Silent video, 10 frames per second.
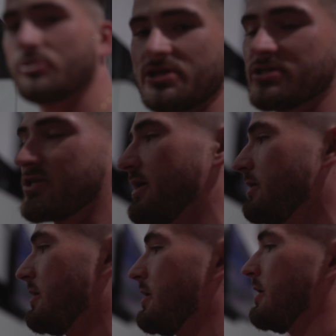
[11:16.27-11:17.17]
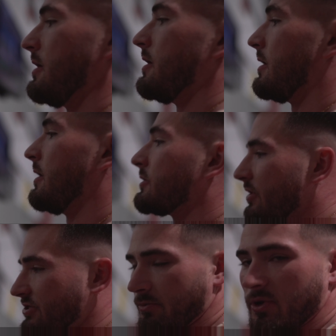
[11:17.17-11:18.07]
to the skin. So
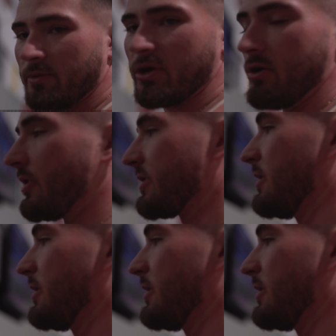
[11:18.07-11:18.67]
it's something I'm dealing with.